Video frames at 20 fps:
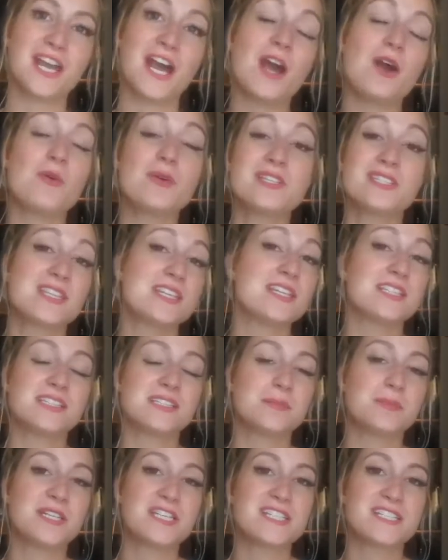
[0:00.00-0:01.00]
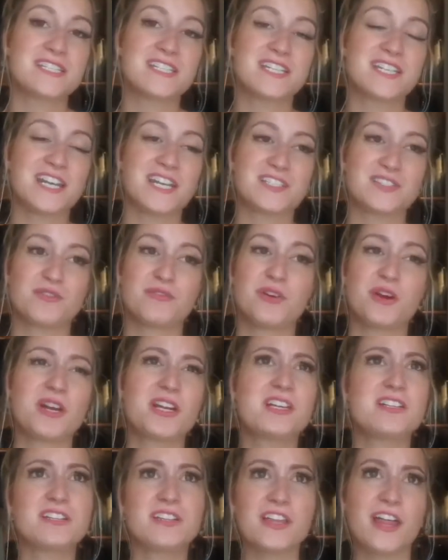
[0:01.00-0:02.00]
I always think Lemony Snicket has a
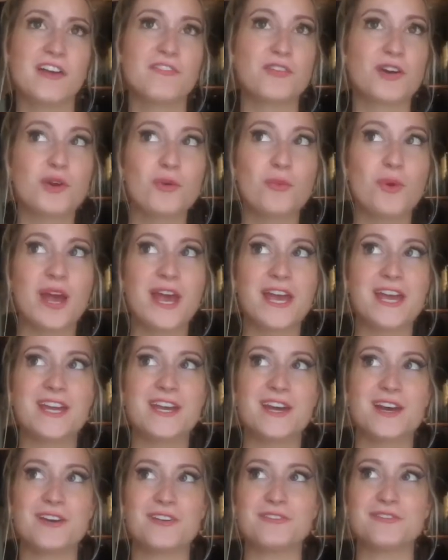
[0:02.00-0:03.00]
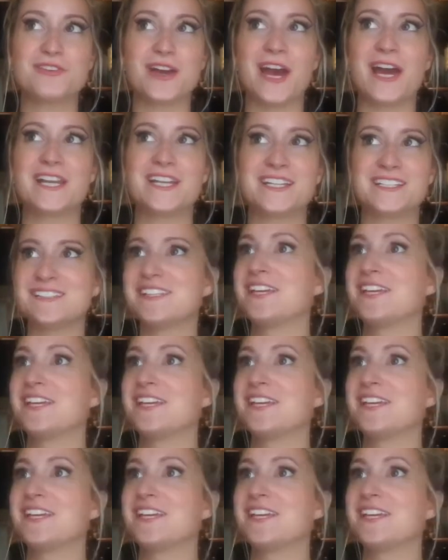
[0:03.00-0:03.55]
very clever way of adding,